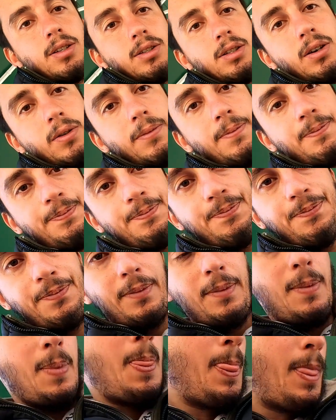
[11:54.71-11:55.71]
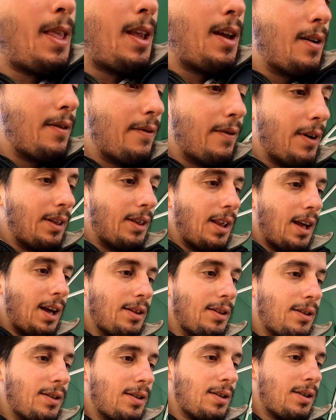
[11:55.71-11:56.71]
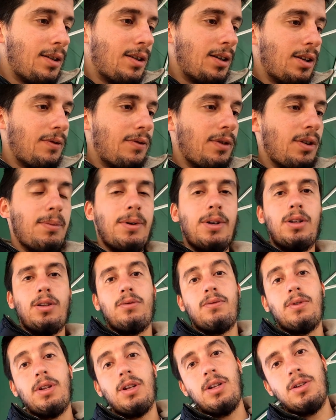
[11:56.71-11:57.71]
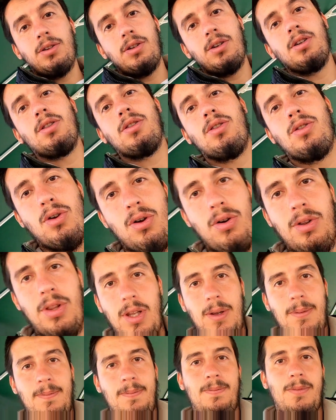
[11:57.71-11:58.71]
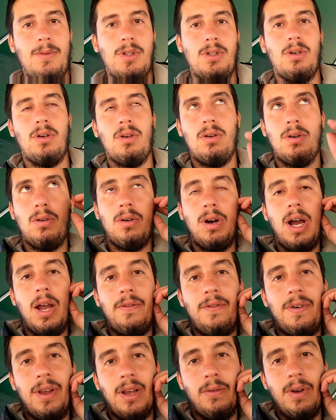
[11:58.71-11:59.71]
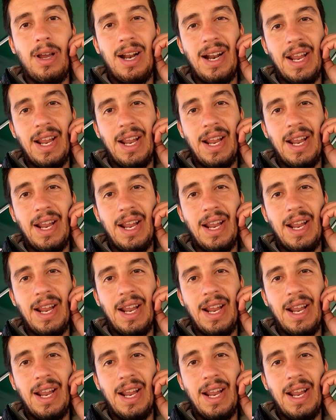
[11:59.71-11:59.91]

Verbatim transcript: so with that it will be 130. So I think we